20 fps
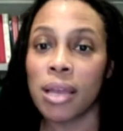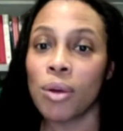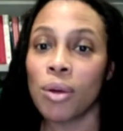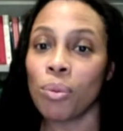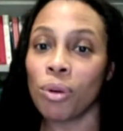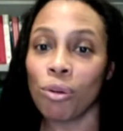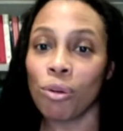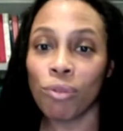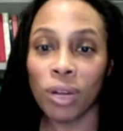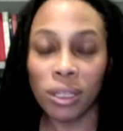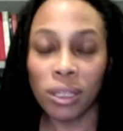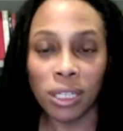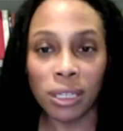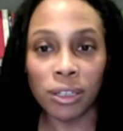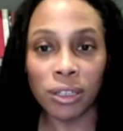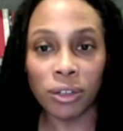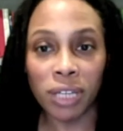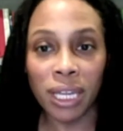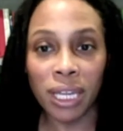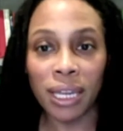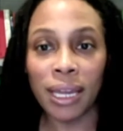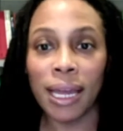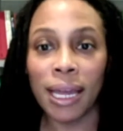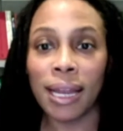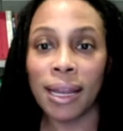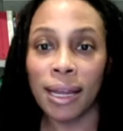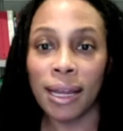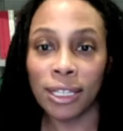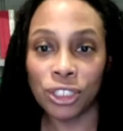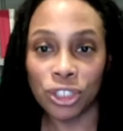we're really looking at
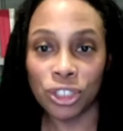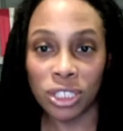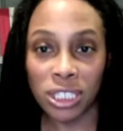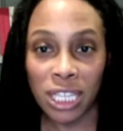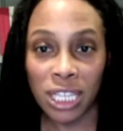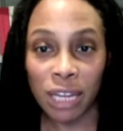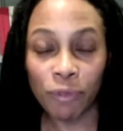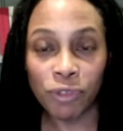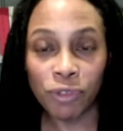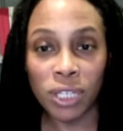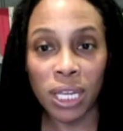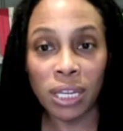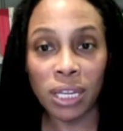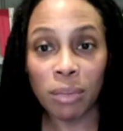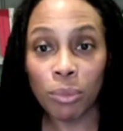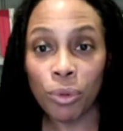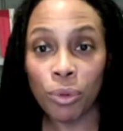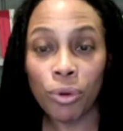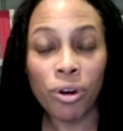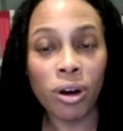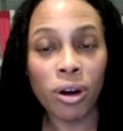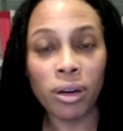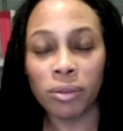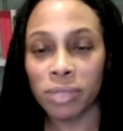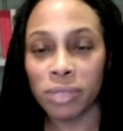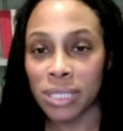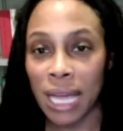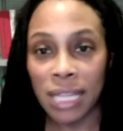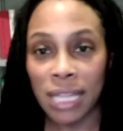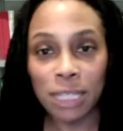not just safety anymore,
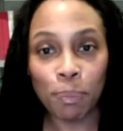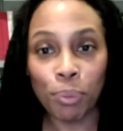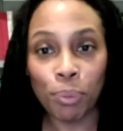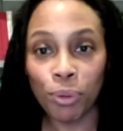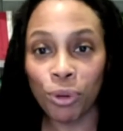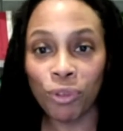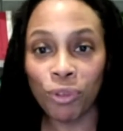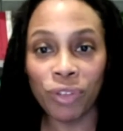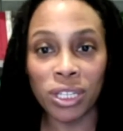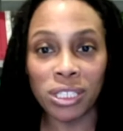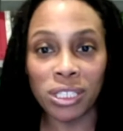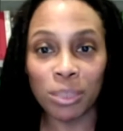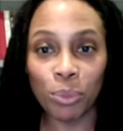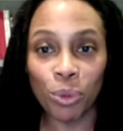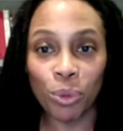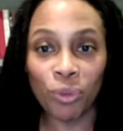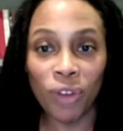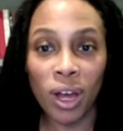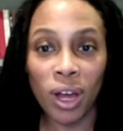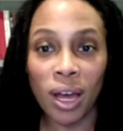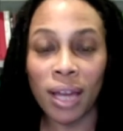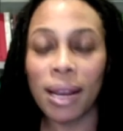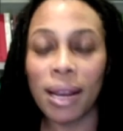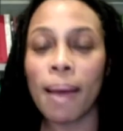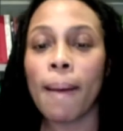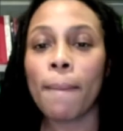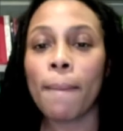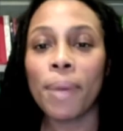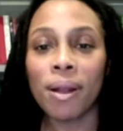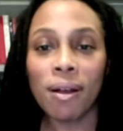that's proven to move on,
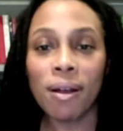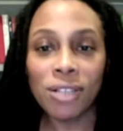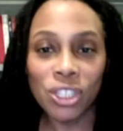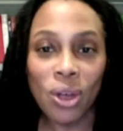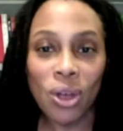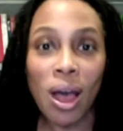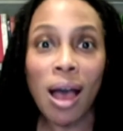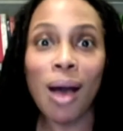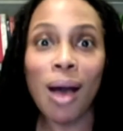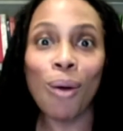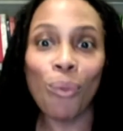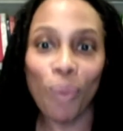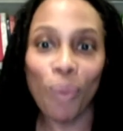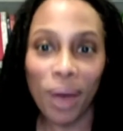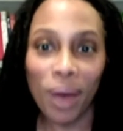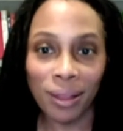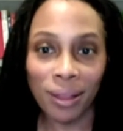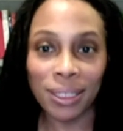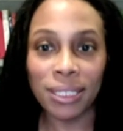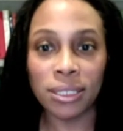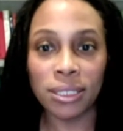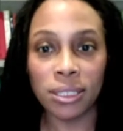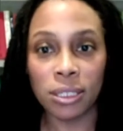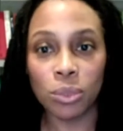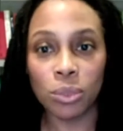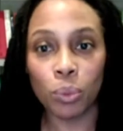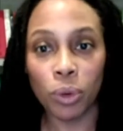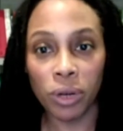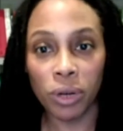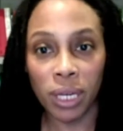but also how well is this
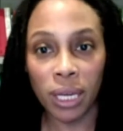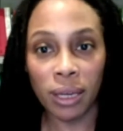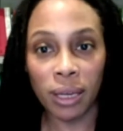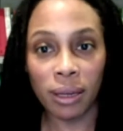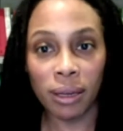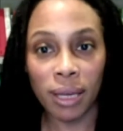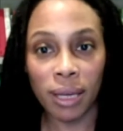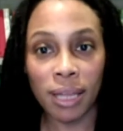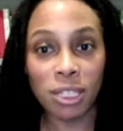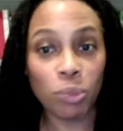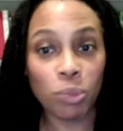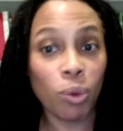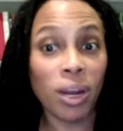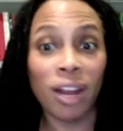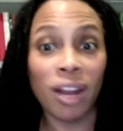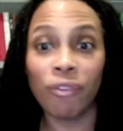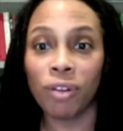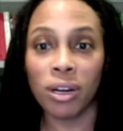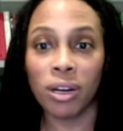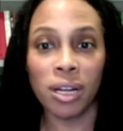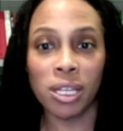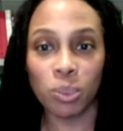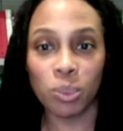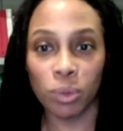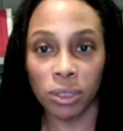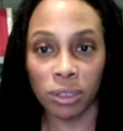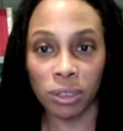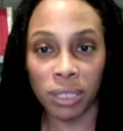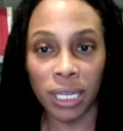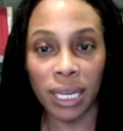working against whatever it is
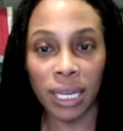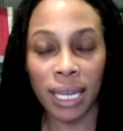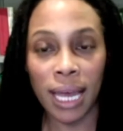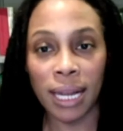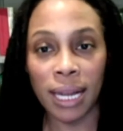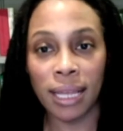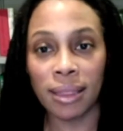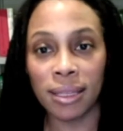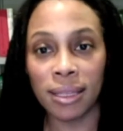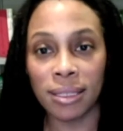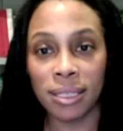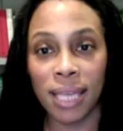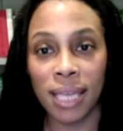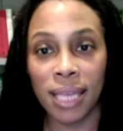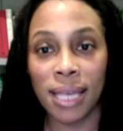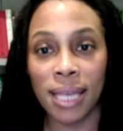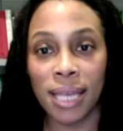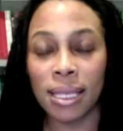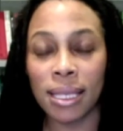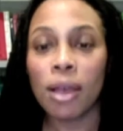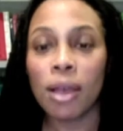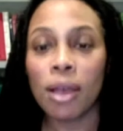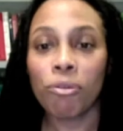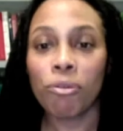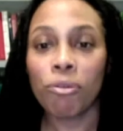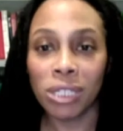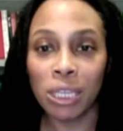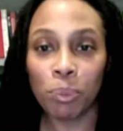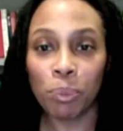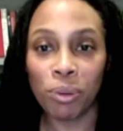we're looking at. In this case,
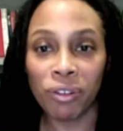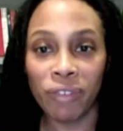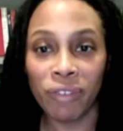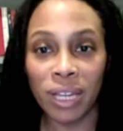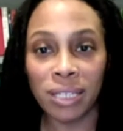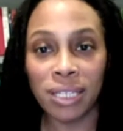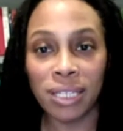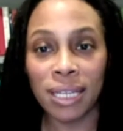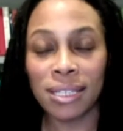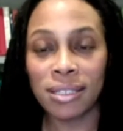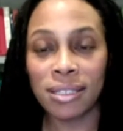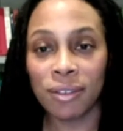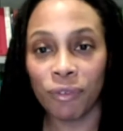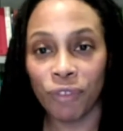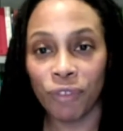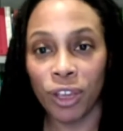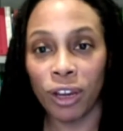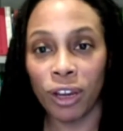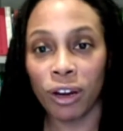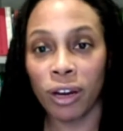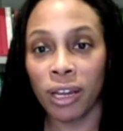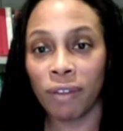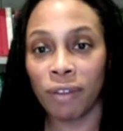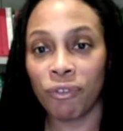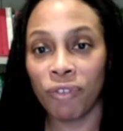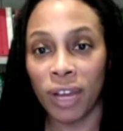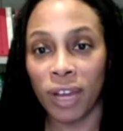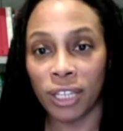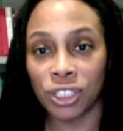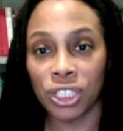really preventing severe
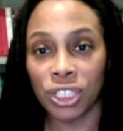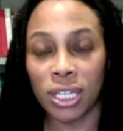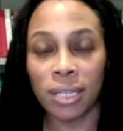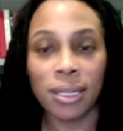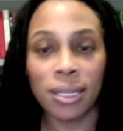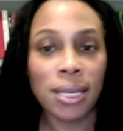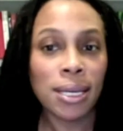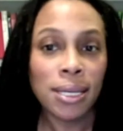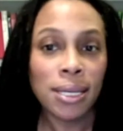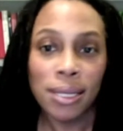infection,